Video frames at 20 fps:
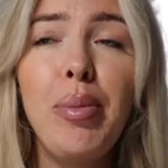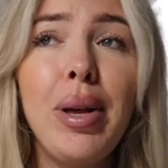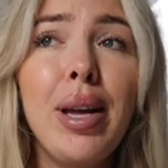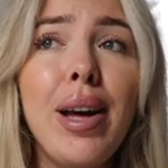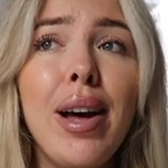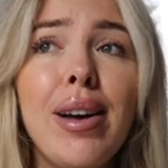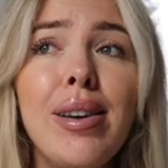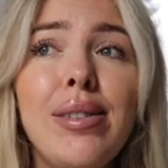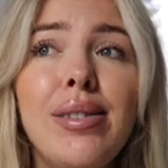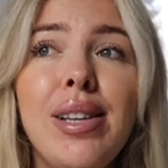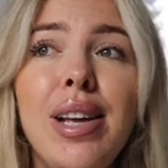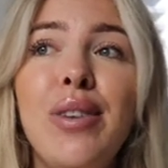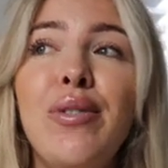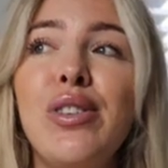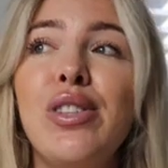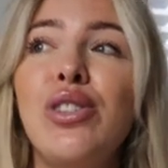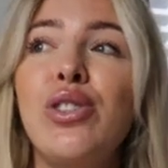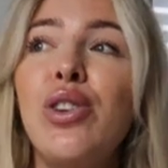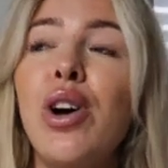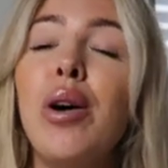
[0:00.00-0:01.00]
because if
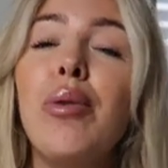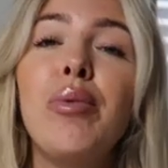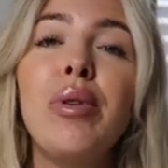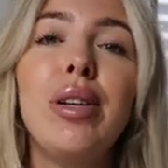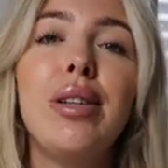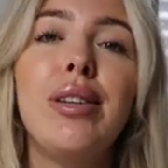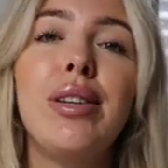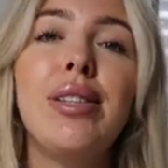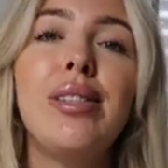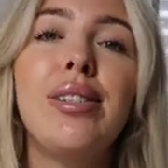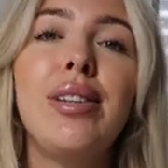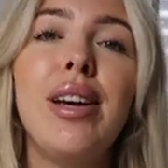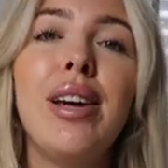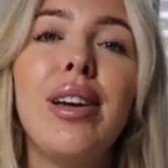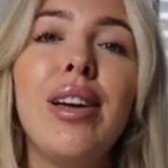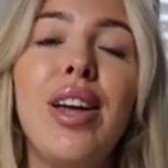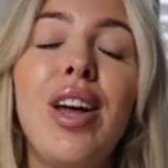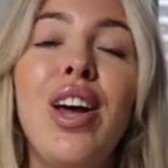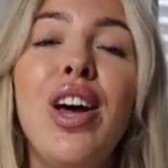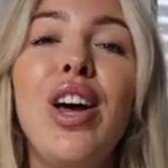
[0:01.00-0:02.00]
it's not
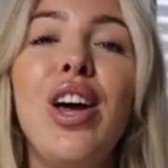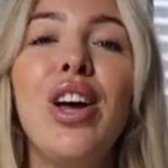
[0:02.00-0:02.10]
realistic,